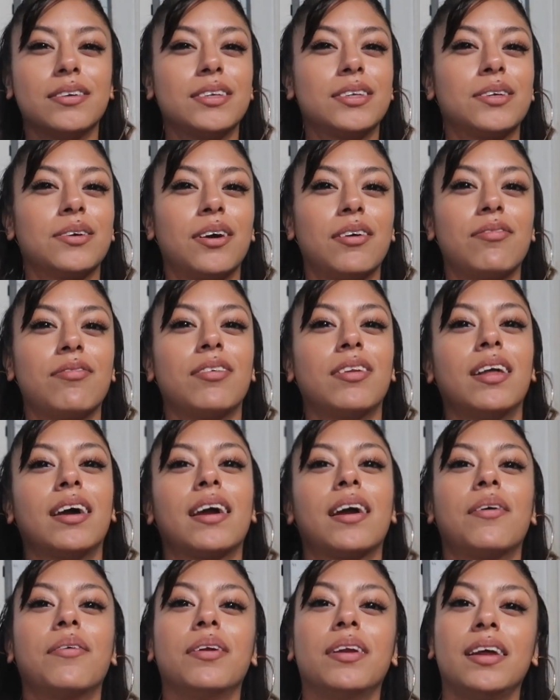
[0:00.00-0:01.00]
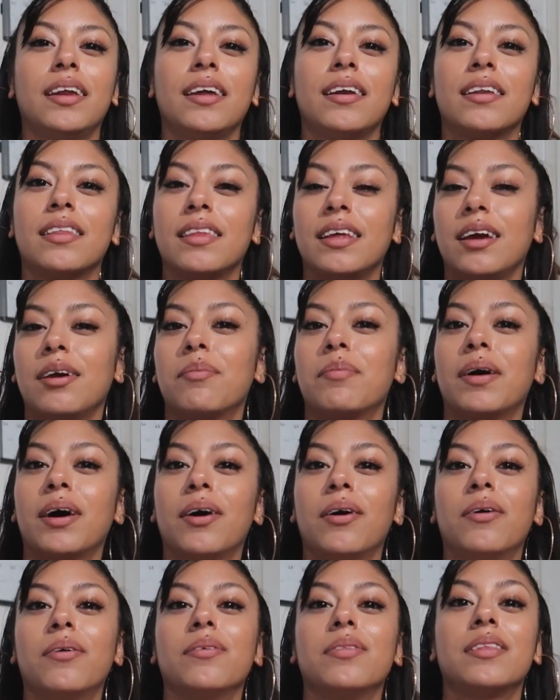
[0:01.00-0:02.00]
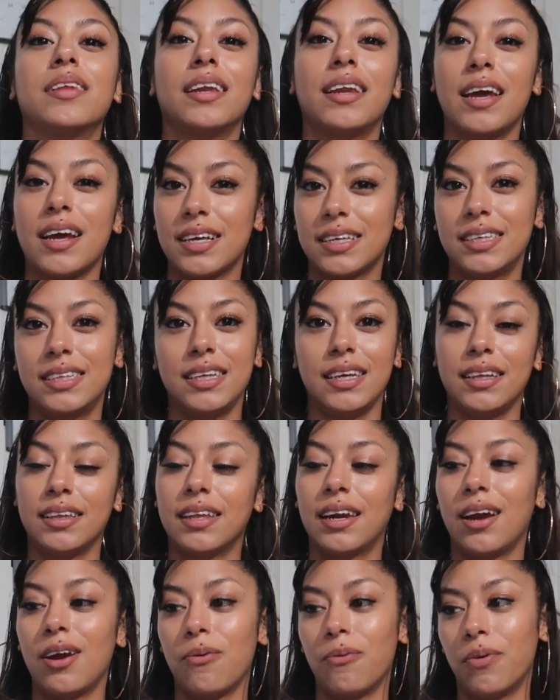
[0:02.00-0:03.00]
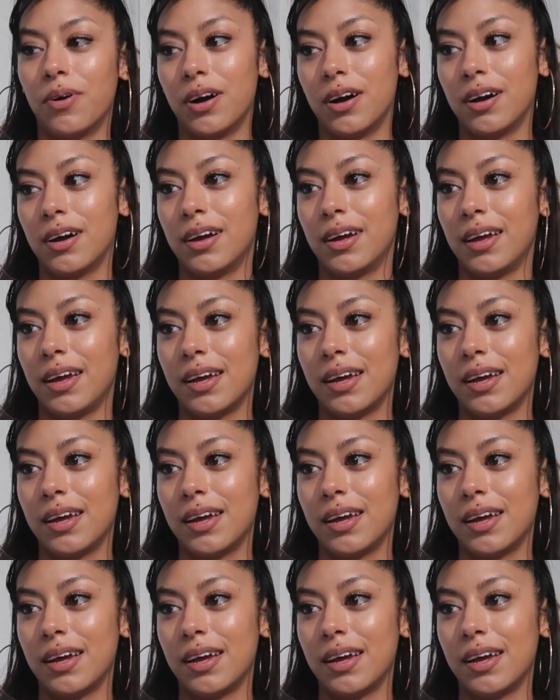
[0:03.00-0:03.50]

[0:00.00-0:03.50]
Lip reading: So I feel like I really need to think about the next thing that I want